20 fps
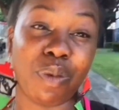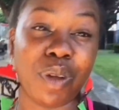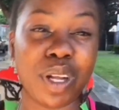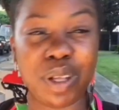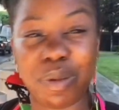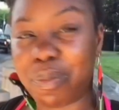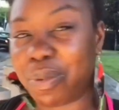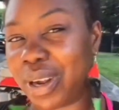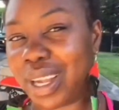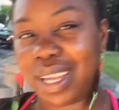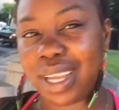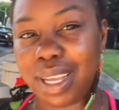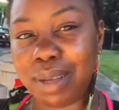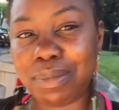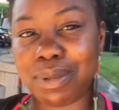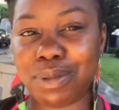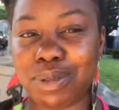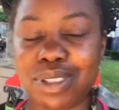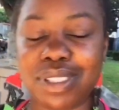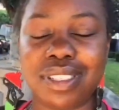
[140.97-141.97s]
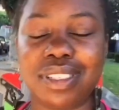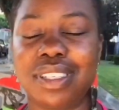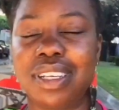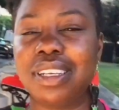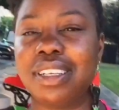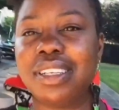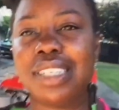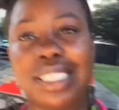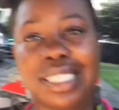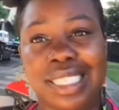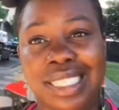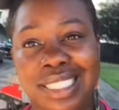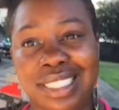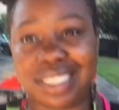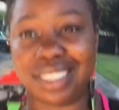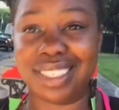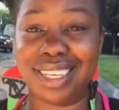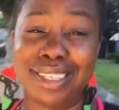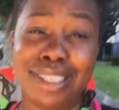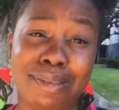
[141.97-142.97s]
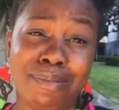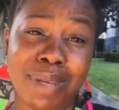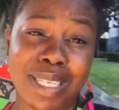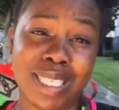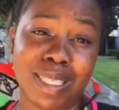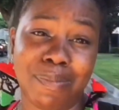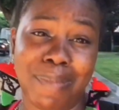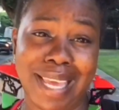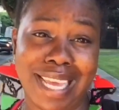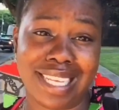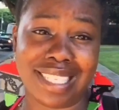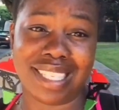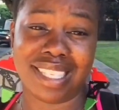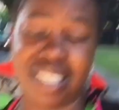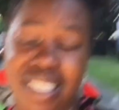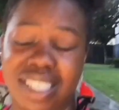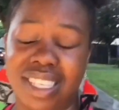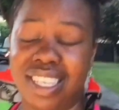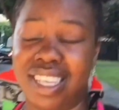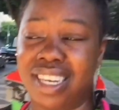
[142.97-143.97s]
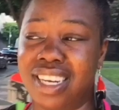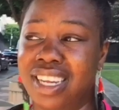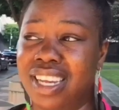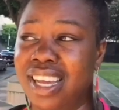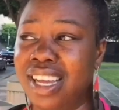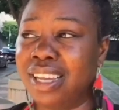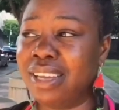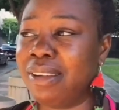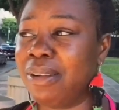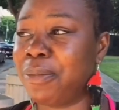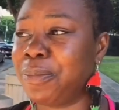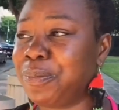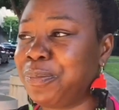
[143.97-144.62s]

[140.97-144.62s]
real breakup. It was just oh, I need my space. And that